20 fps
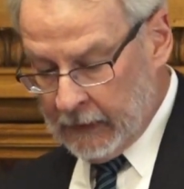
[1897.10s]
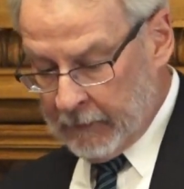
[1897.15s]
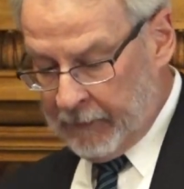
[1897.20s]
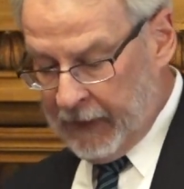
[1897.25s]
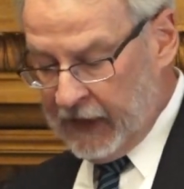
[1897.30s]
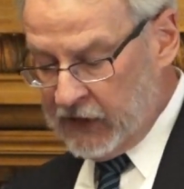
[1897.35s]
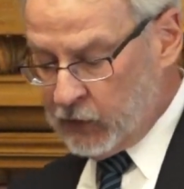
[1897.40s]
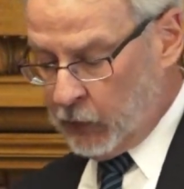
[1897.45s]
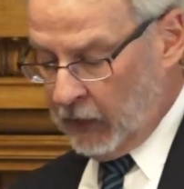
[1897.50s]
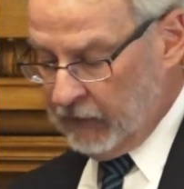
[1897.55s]

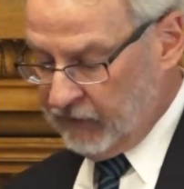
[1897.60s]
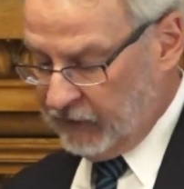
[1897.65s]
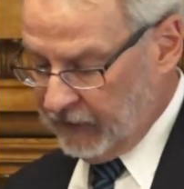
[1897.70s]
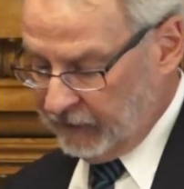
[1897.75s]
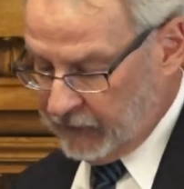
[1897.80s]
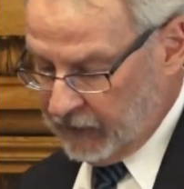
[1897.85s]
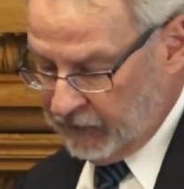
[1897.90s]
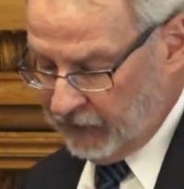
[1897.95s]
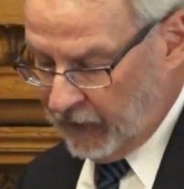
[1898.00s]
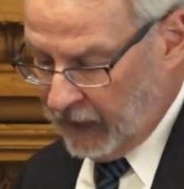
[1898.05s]
Page
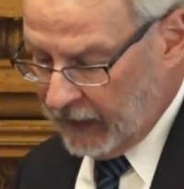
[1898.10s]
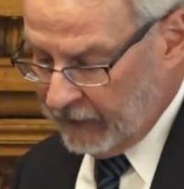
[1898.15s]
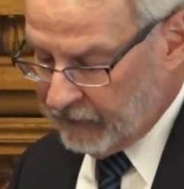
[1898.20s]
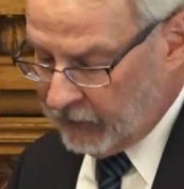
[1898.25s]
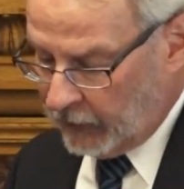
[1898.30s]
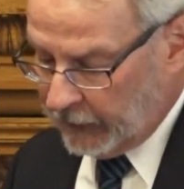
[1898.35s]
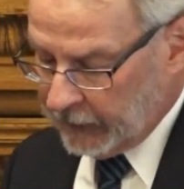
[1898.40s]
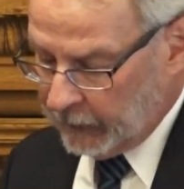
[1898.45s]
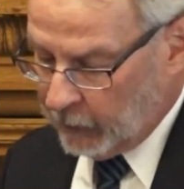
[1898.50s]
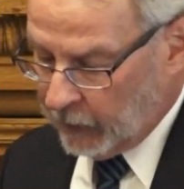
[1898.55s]
155,
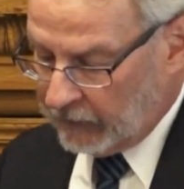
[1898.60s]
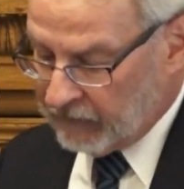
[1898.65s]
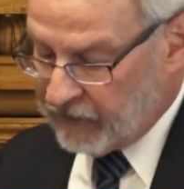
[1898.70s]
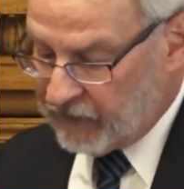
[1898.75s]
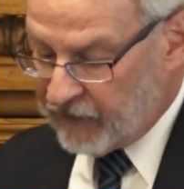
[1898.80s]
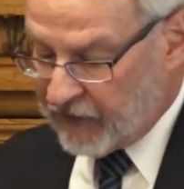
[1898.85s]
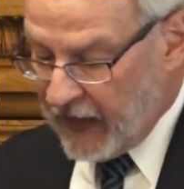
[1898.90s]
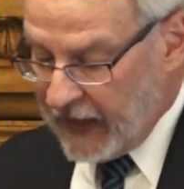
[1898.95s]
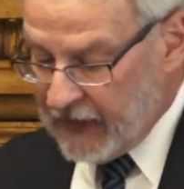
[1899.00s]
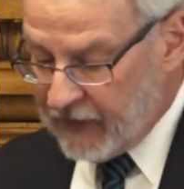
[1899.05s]
Volume 1.
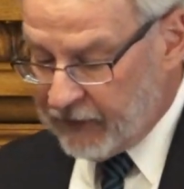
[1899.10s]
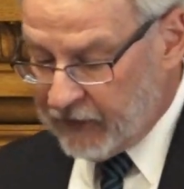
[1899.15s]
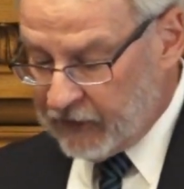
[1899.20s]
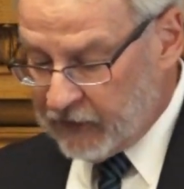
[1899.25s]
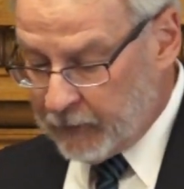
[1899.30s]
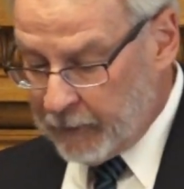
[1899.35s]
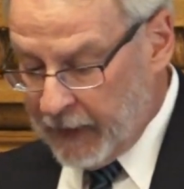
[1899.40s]
Faith is